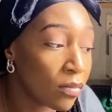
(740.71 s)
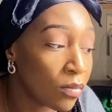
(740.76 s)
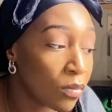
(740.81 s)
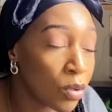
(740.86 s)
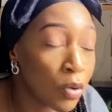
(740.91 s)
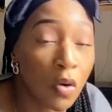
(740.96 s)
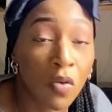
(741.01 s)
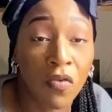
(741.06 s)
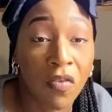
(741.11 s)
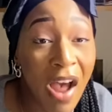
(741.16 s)

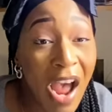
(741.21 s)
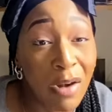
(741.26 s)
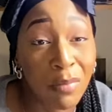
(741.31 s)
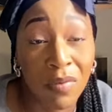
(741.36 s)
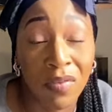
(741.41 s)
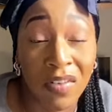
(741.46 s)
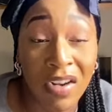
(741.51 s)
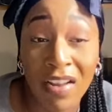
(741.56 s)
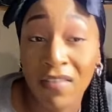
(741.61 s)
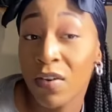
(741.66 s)
you're fine
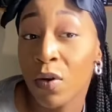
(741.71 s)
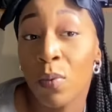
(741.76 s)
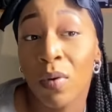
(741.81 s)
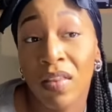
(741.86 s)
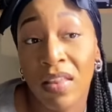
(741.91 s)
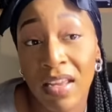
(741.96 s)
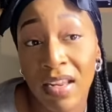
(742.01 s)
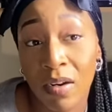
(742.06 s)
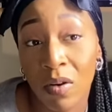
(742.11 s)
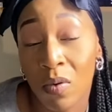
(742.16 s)
with living
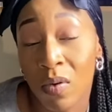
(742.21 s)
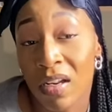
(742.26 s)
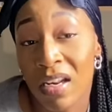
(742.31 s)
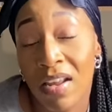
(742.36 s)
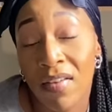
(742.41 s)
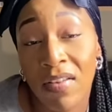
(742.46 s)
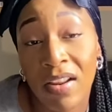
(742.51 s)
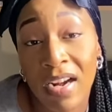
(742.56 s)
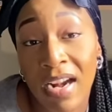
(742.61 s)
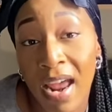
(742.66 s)
with it or
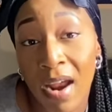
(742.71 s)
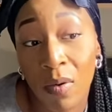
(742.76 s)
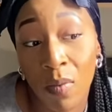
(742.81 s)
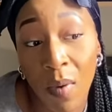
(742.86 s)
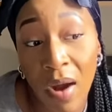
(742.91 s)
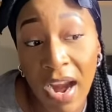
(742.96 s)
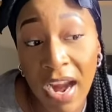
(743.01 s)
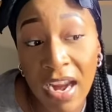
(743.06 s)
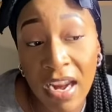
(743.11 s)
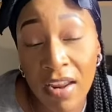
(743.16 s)
living that
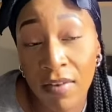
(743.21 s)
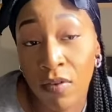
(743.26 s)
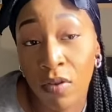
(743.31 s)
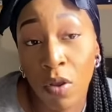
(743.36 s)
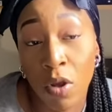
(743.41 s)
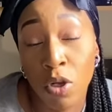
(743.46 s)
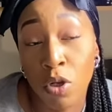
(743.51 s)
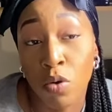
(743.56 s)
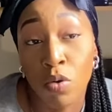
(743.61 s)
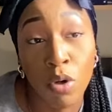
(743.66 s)
way, even
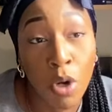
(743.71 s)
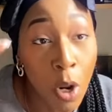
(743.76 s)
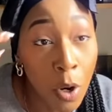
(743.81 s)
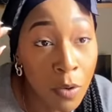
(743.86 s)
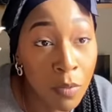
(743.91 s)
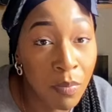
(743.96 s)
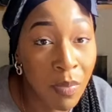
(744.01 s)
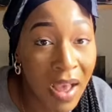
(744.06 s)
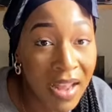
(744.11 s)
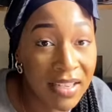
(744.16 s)
though you
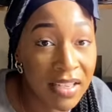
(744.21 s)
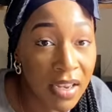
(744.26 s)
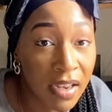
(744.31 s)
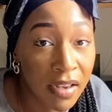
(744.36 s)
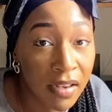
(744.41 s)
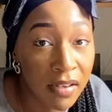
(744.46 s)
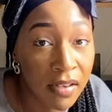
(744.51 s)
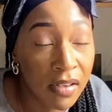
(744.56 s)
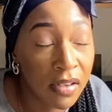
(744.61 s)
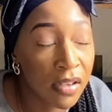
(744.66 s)
know
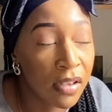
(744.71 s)
better.